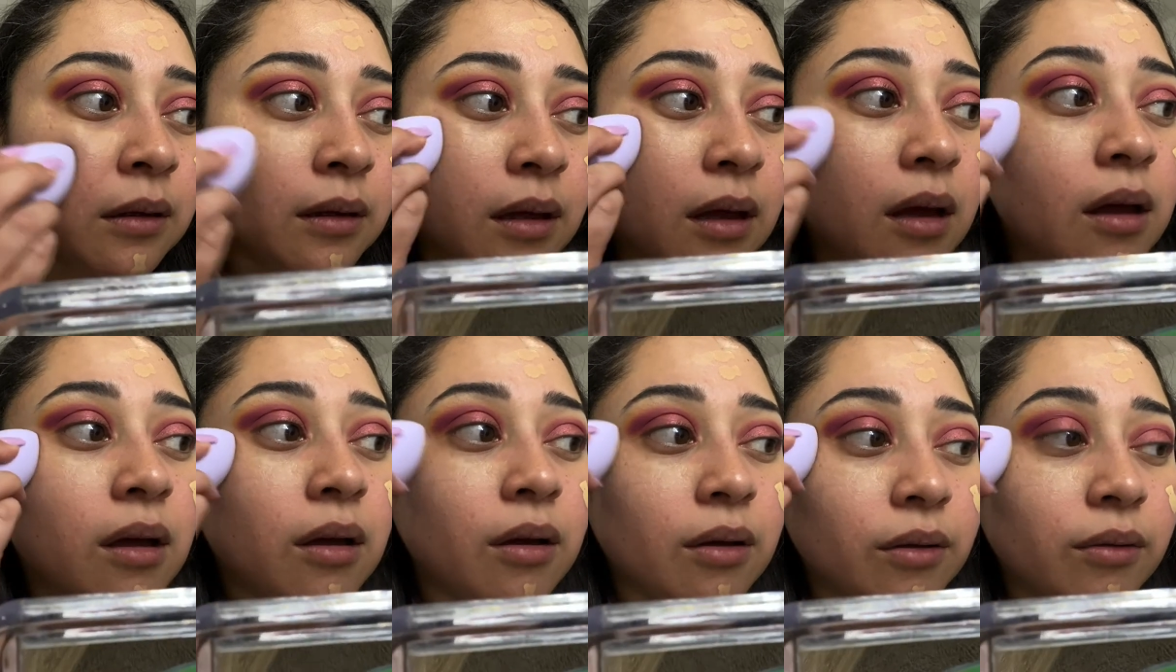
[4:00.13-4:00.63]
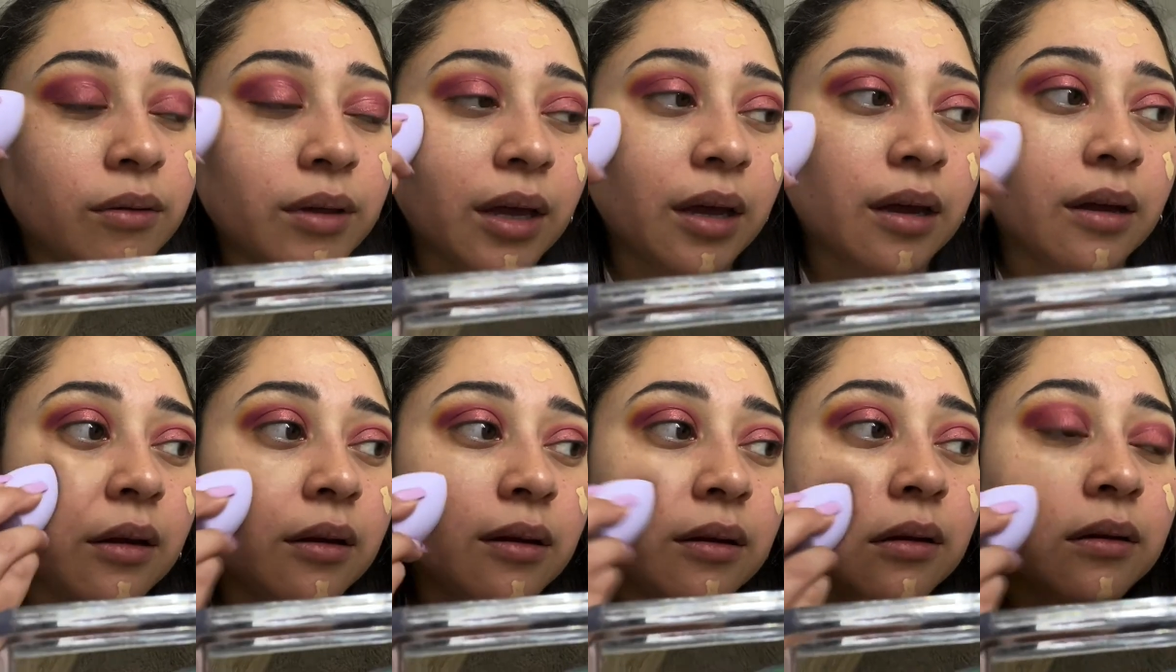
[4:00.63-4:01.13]
could check it oh,
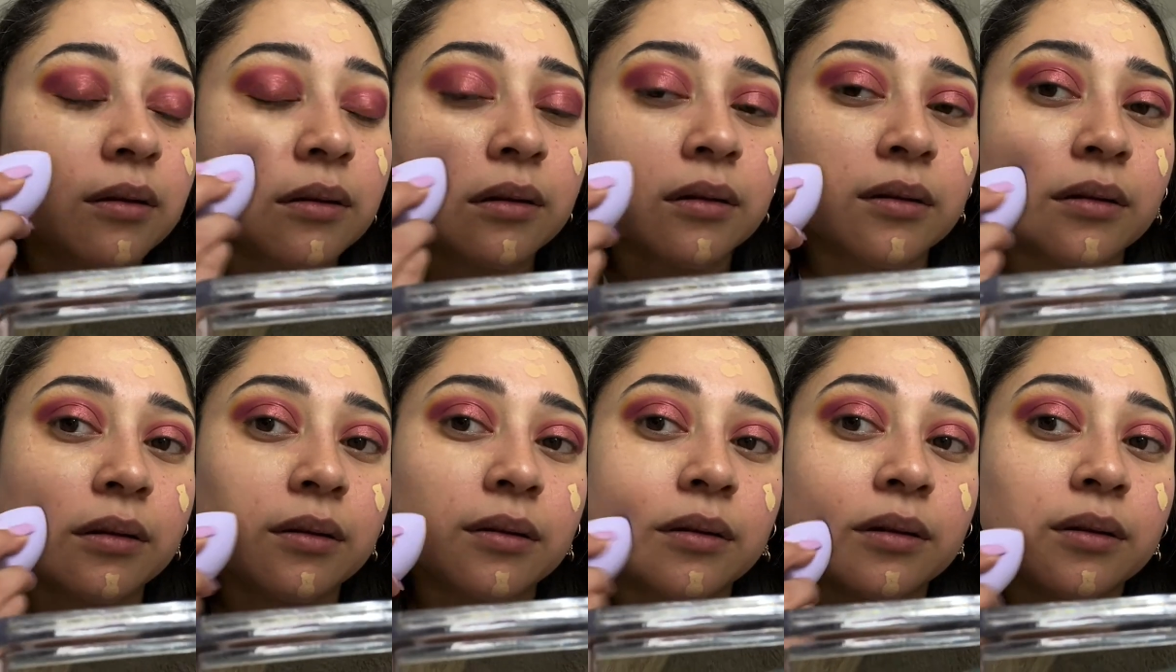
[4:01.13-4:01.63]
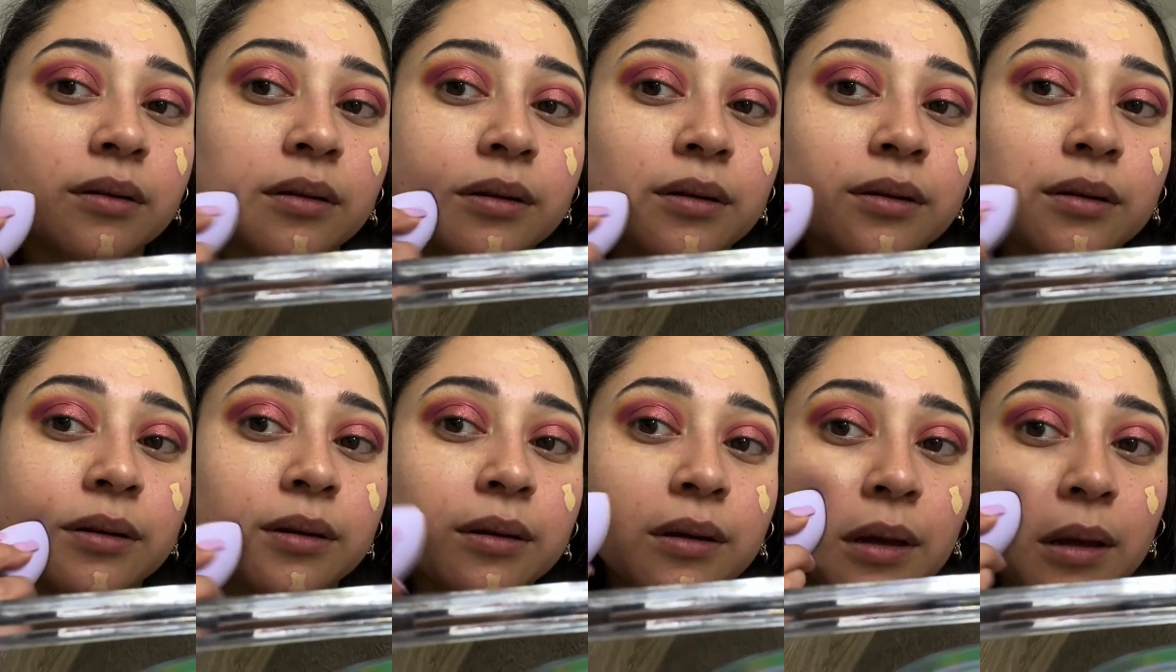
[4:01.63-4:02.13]
out.
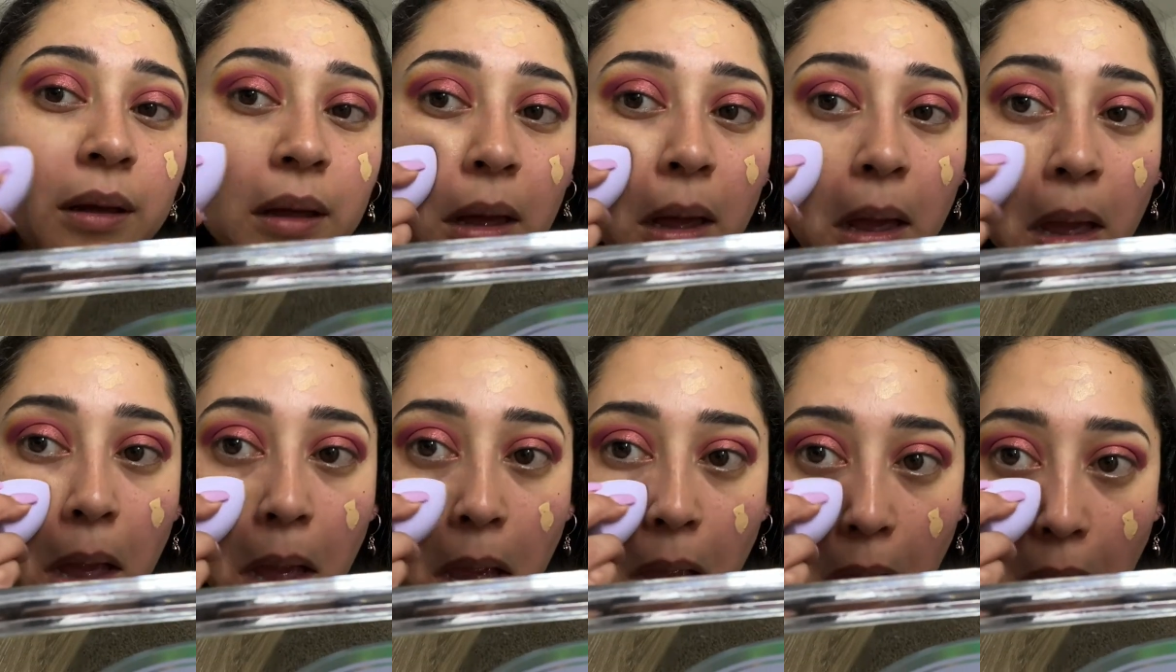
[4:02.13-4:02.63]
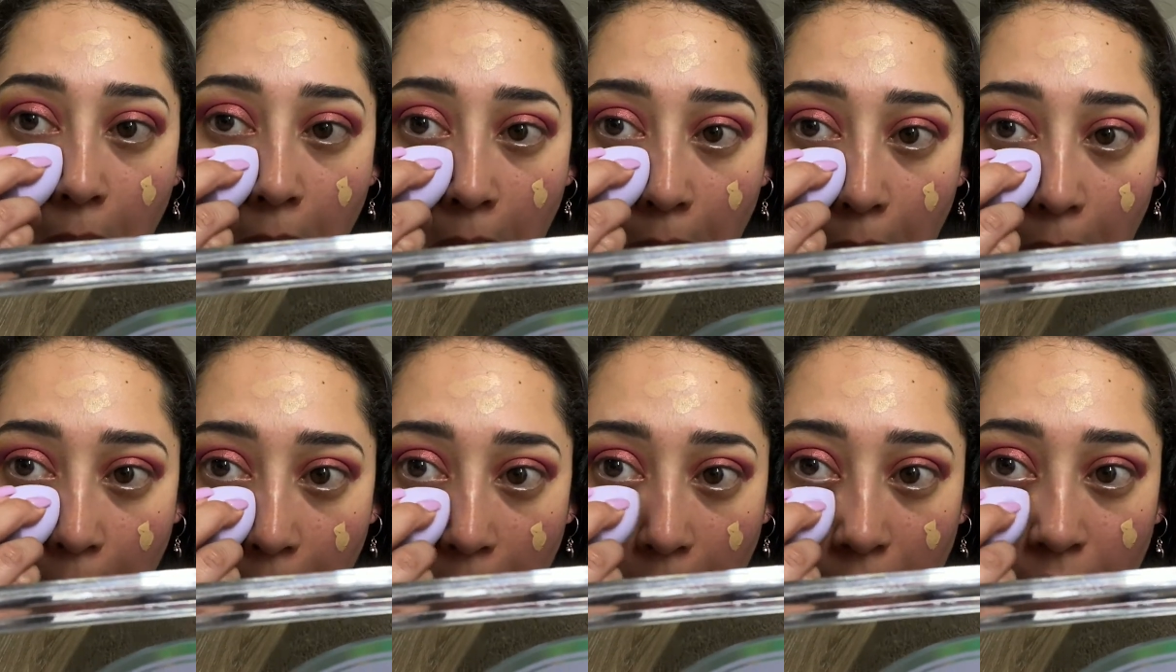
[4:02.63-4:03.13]
All right, so
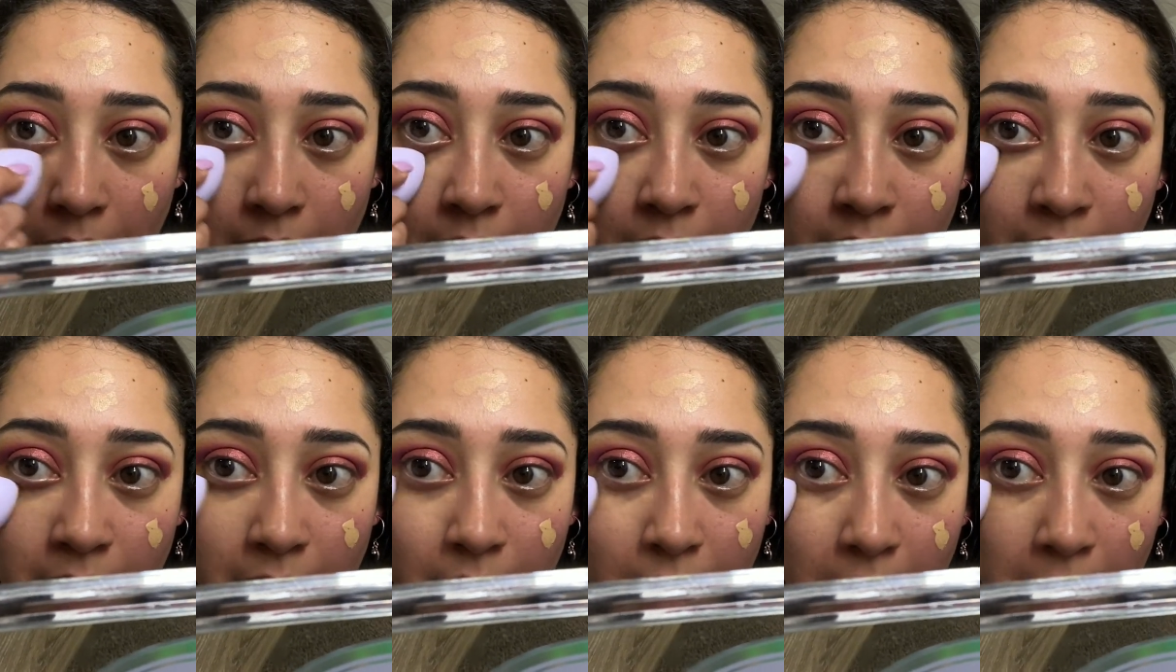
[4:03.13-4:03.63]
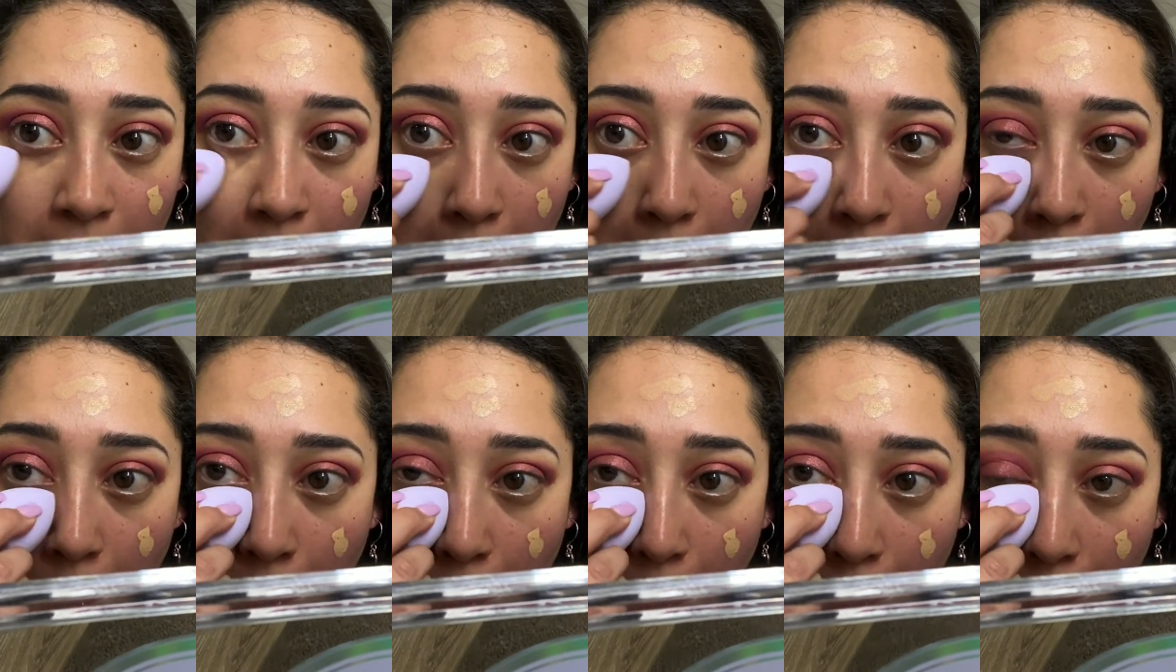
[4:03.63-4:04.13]
next I'm doing
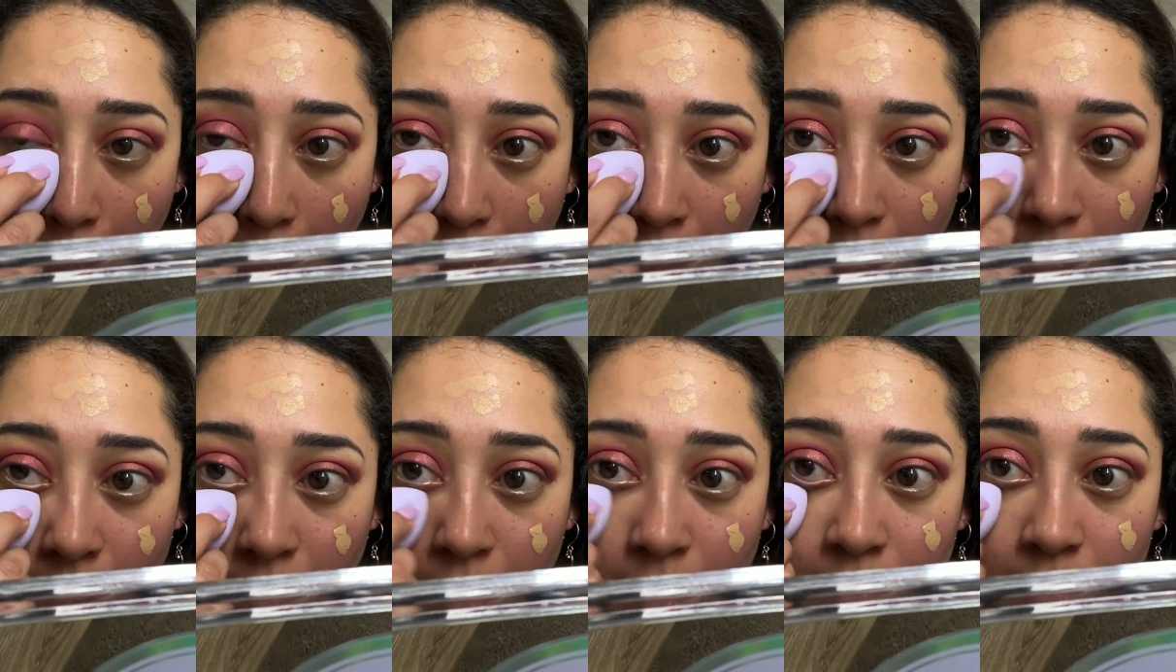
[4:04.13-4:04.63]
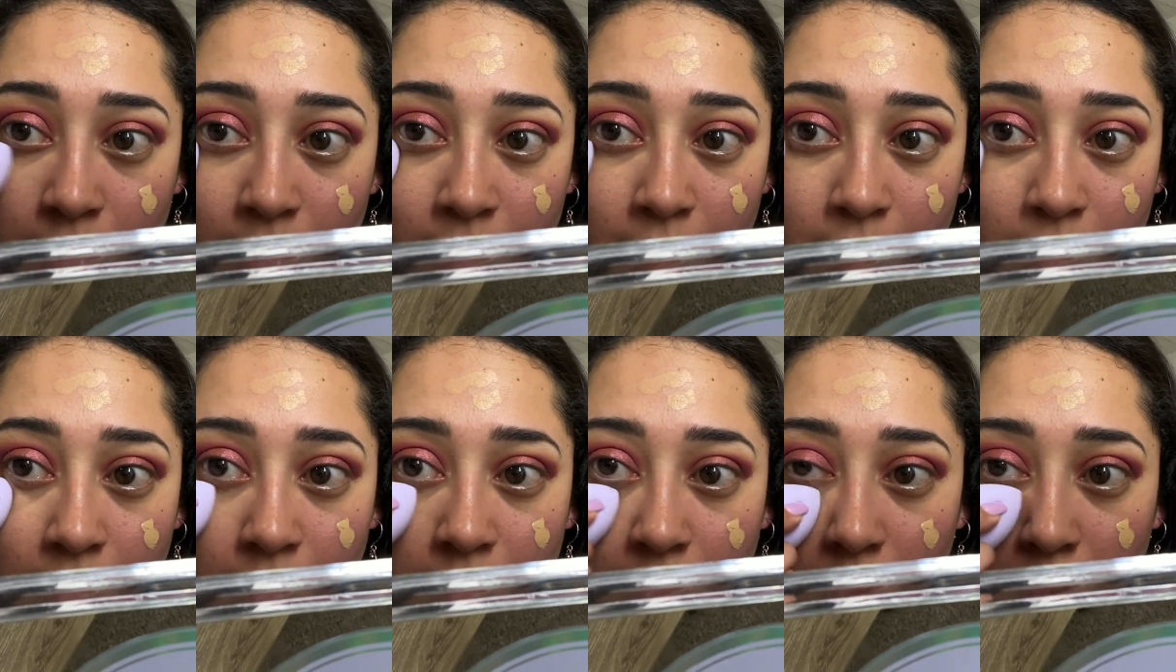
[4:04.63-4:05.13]
my foundation.
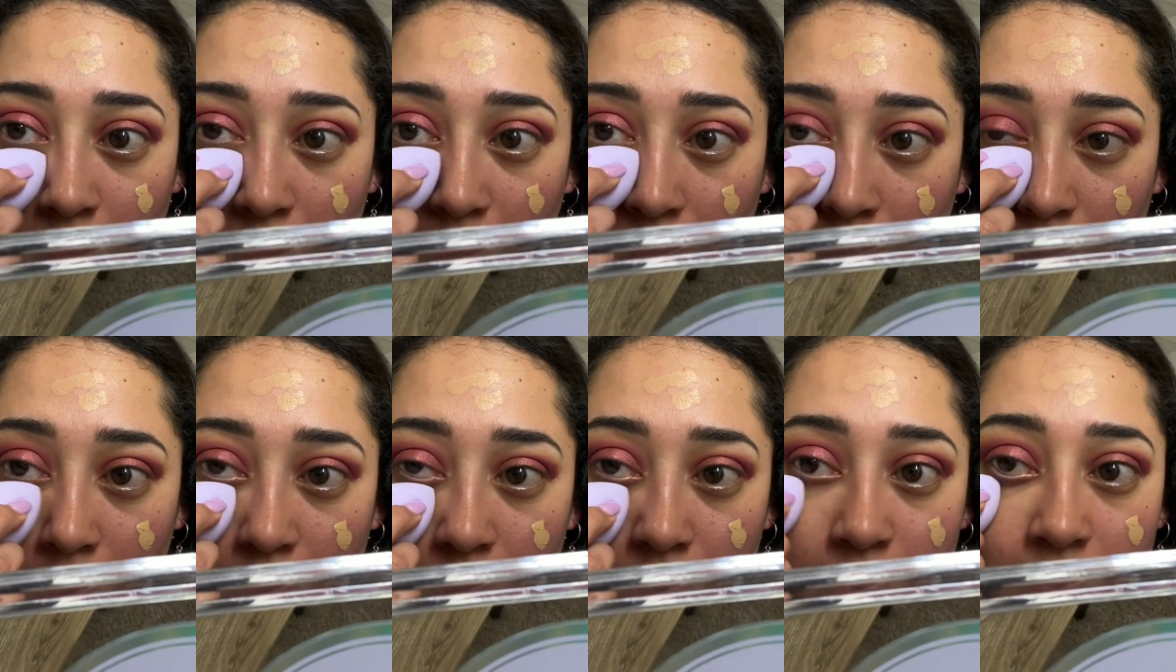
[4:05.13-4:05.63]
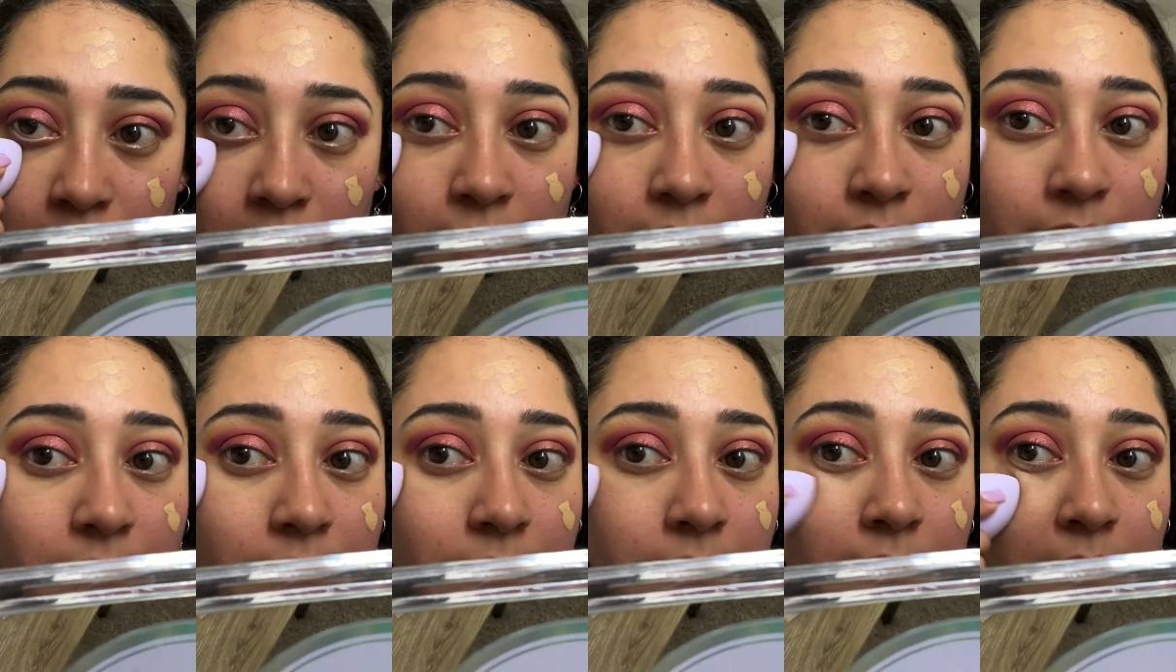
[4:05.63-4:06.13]
It's the NYX Born to
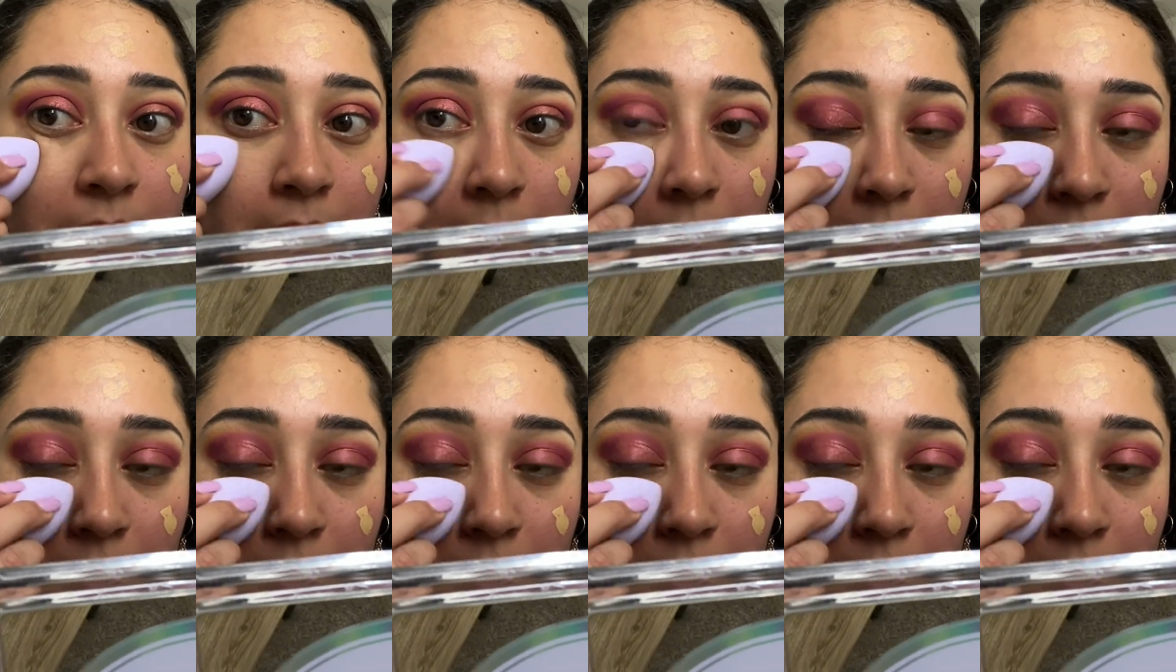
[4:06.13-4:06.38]
Glow.